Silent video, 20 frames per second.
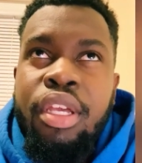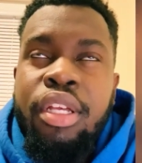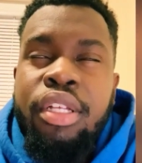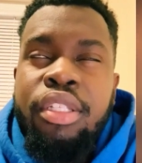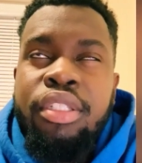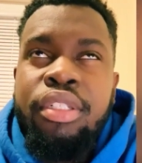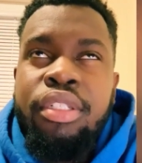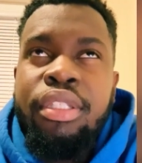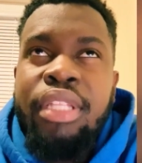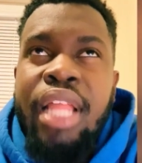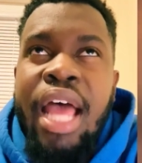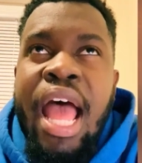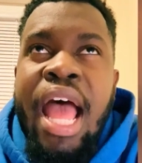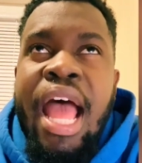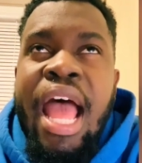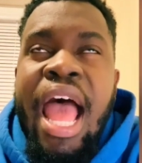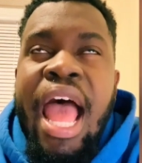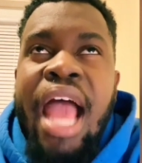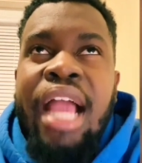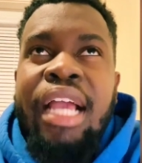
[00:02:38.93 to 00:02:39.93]
to not
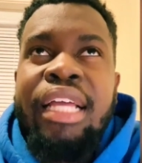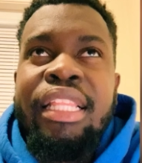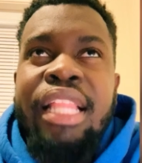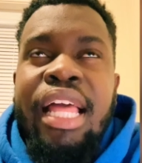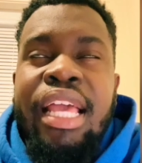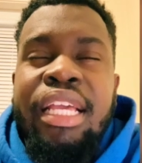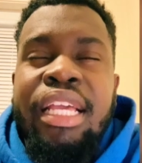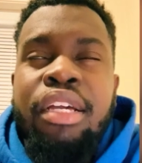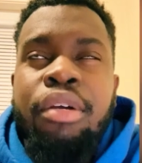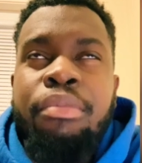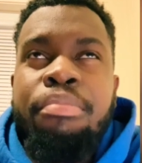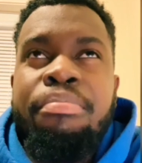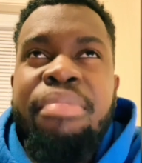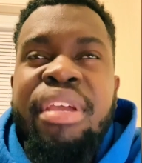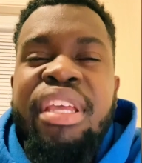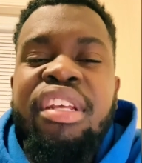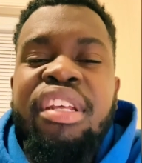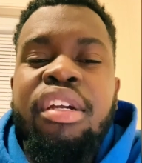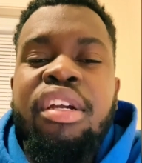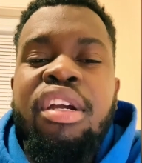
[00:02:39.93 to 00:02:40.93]
act like a
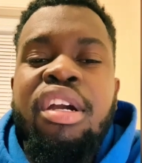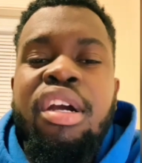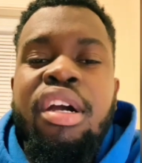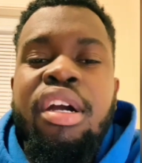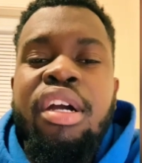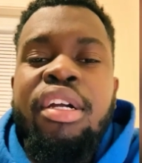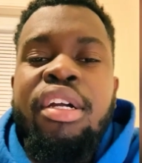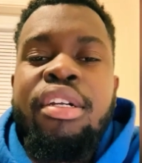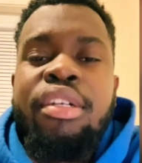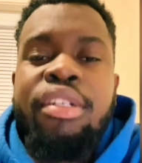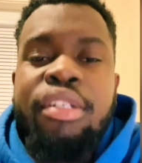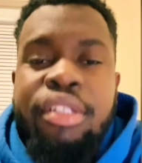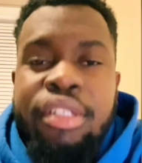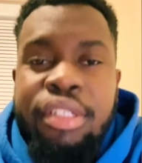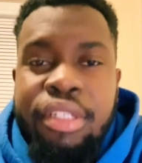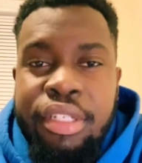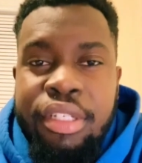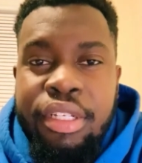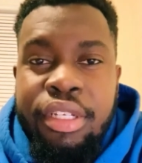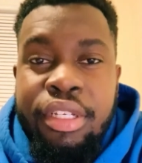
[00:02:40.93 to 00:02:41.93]
bitter cuck
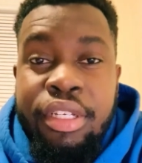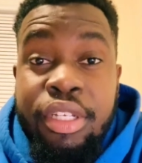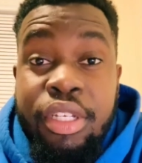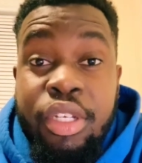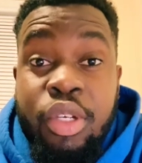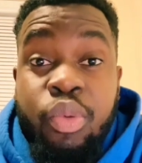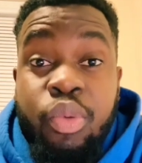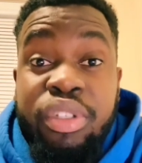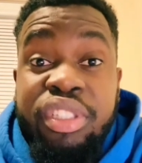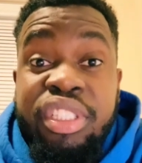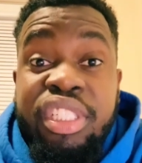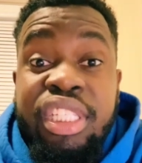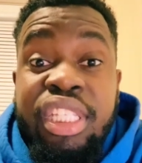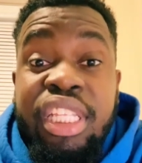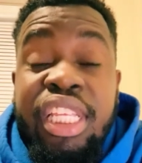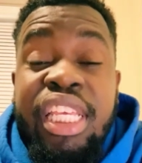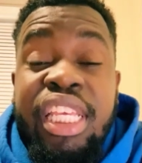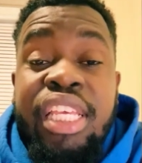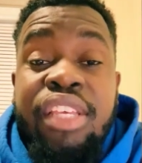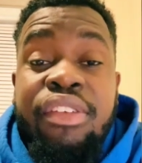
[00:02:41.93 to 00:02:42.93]
when she
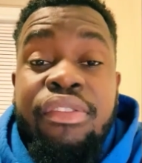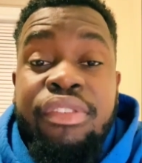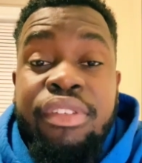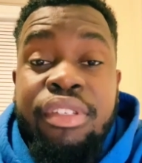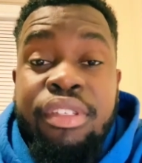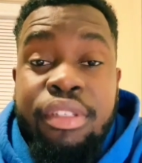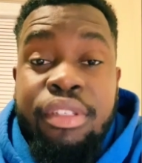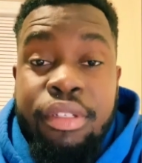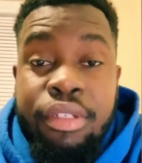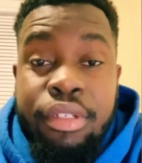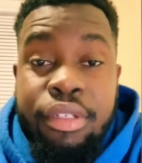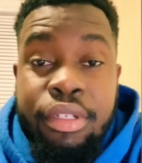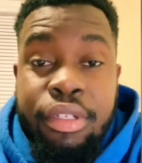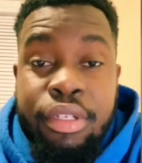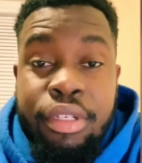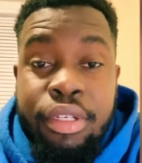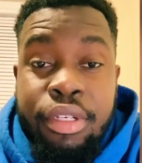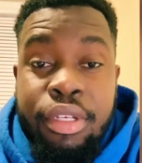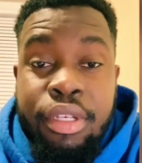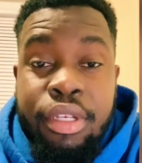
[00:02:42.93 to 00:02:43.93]
leaves
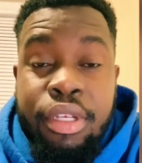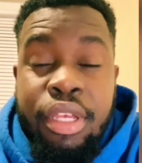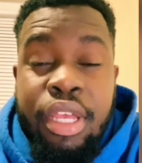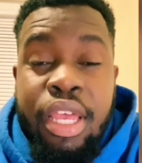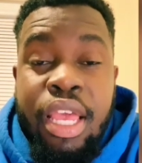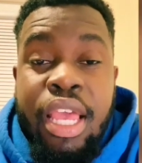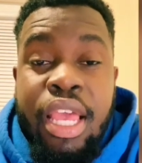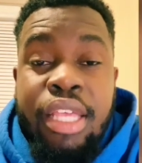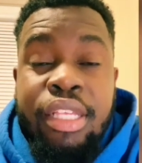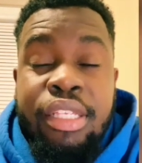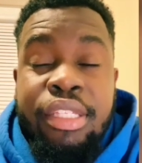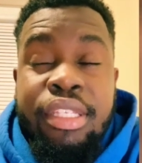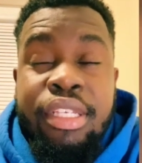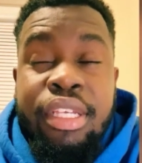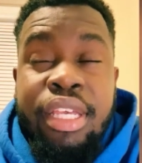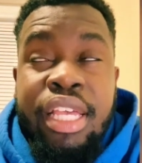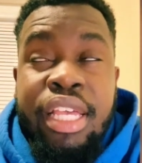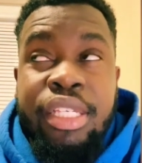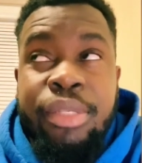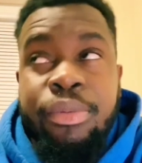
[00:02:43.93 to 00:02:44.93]
is to
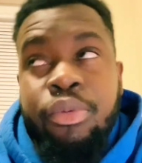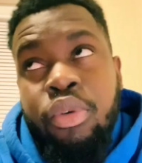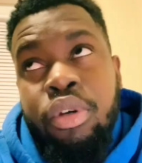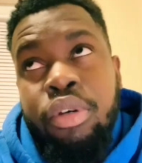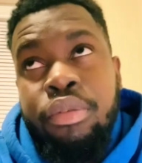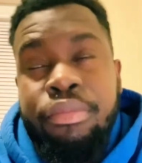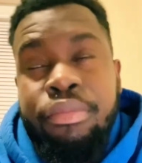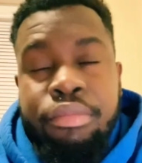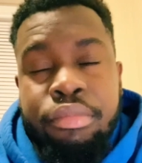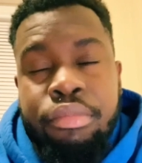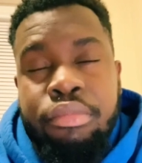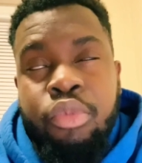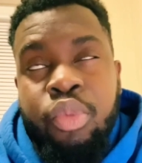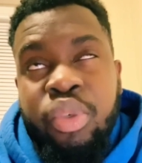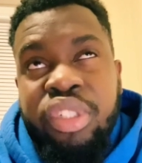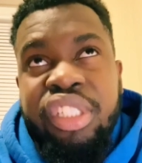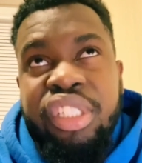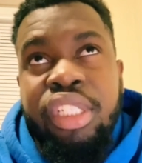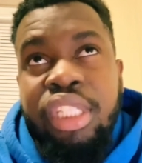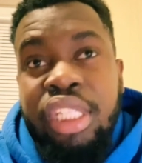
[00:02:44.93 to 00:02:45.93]
ex well
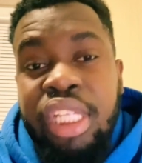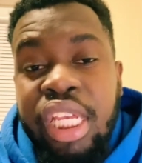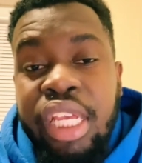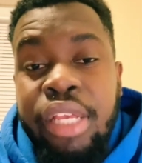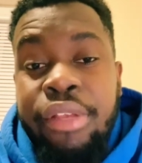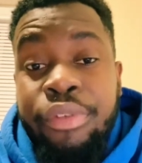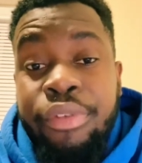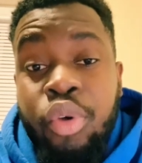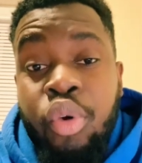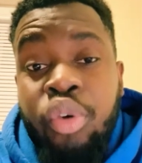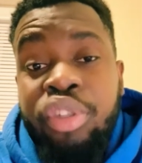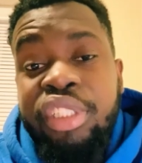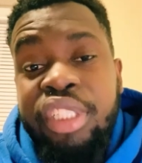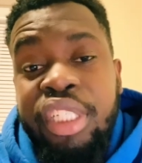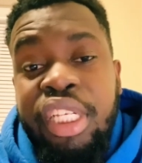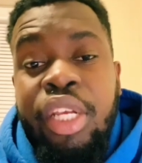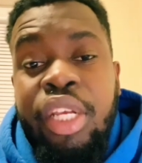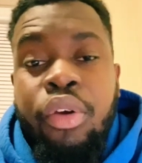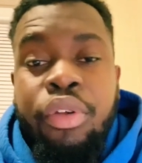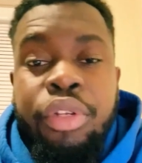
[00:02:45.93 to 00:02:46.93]
when she leaves or
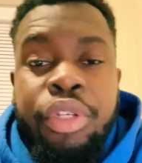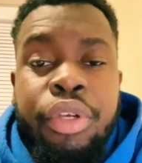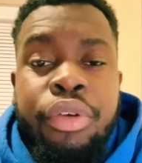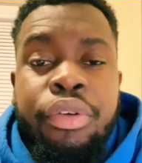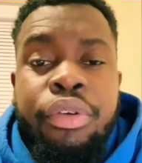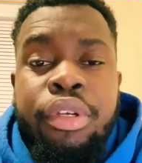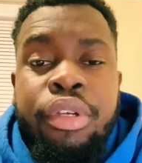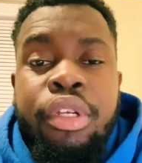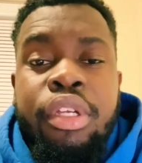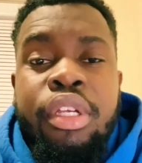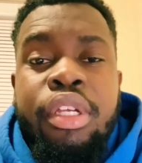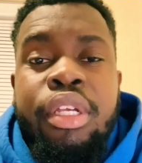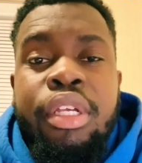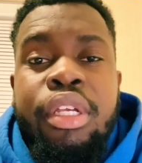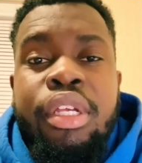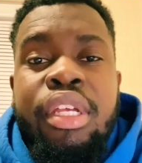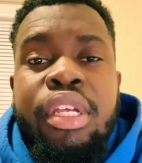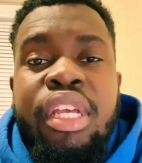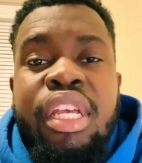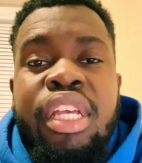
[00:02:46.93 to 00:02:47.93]
cheat on you
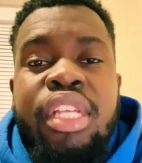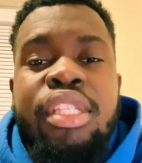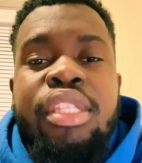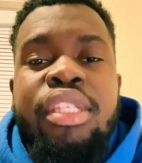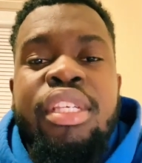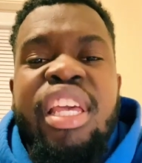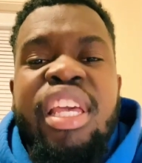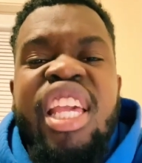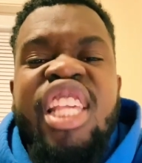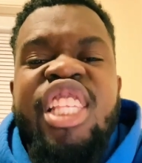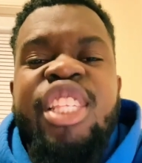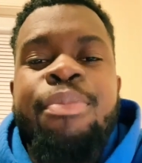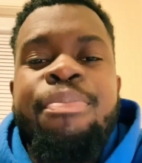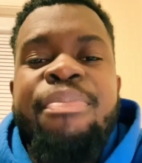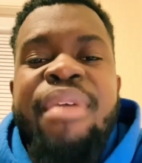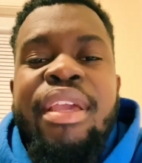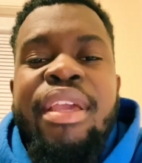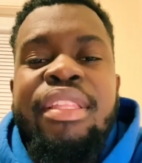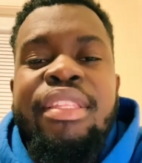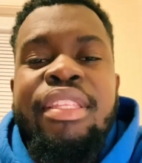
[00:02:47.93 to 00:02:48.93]
is to
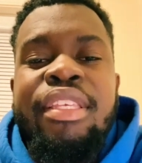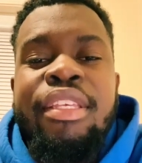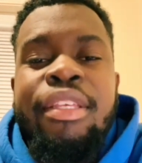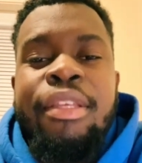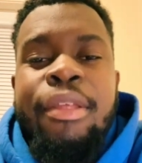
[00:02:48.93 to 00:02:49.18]
expect it.